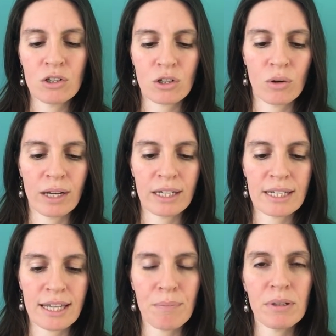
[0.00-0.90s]
So an
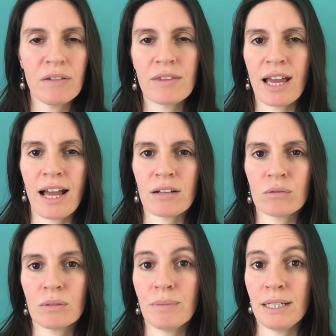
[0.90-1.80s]
example of that
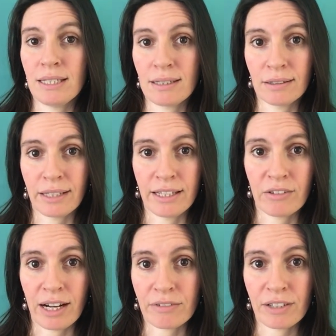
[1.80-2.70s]
would be delayed
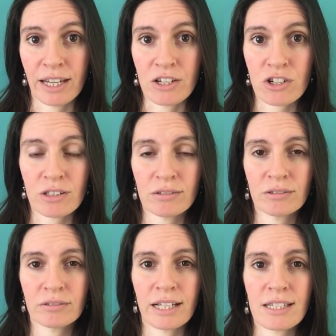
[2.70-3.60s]
gratification,
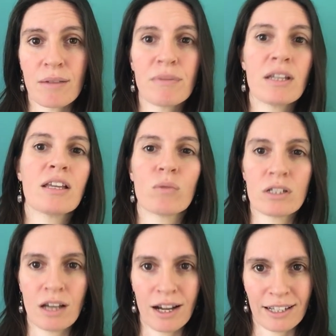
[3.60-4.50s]
right? Something that
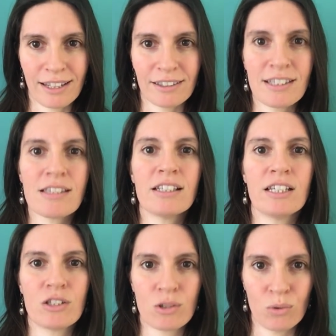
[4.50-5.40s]
we're taught endlessly
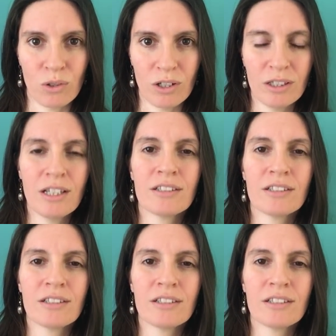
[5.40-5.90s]
in school,